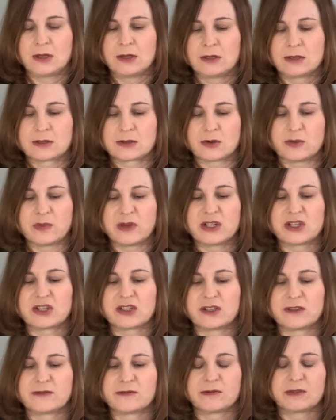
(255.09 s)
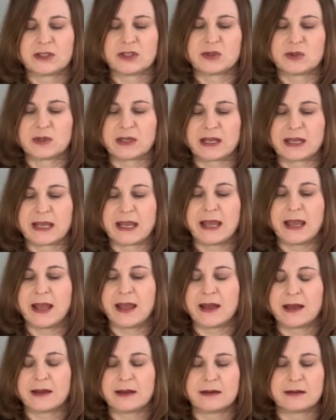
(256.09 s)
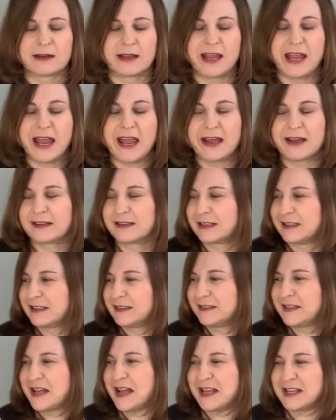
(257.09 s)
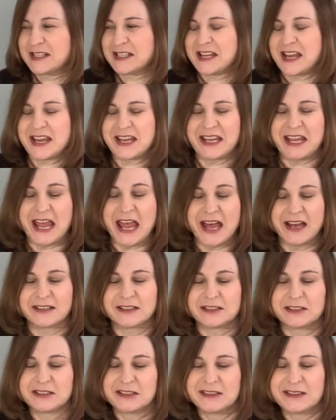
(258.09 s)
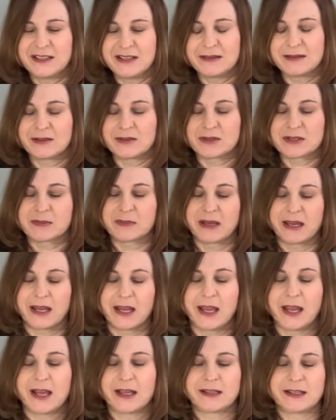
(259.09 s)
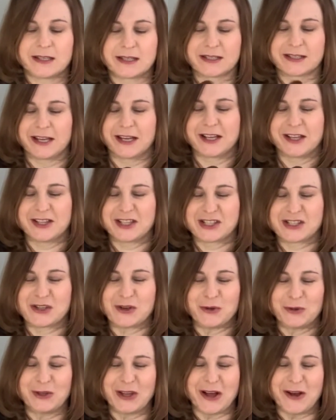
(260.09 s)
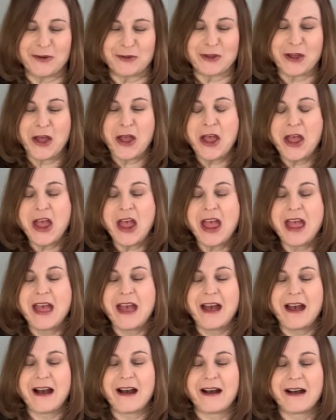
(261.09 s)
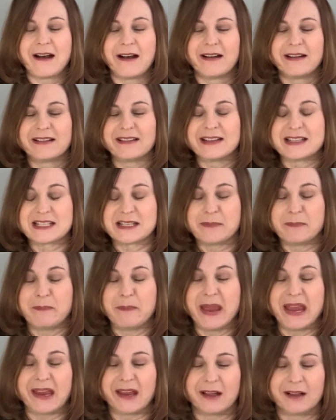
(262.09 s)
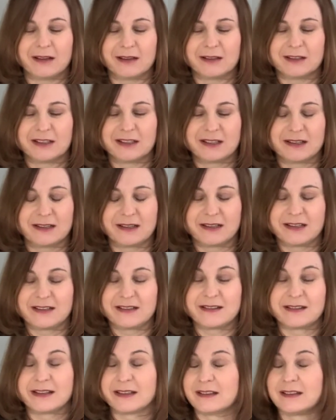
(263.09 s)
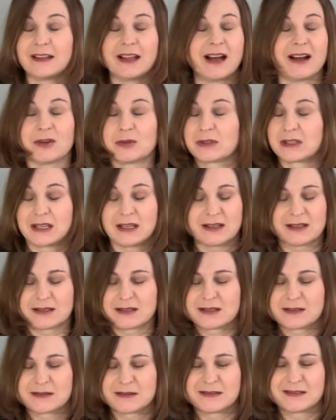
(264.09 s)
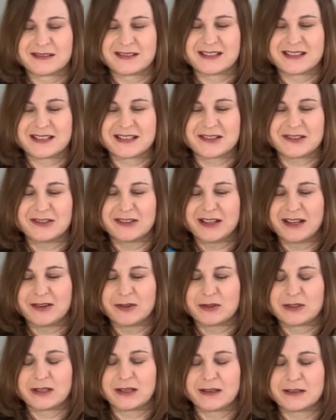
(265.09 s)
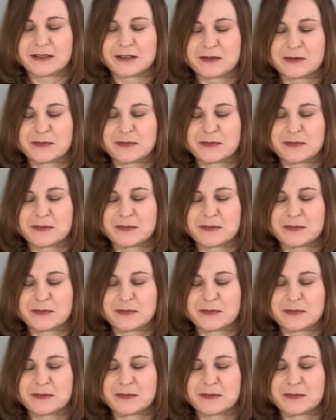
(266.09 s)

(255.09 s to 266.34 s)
So imagine if we do the hat. I say cat because my cat is like so loud. It's a Bengal. They're loud cats. So loud cats.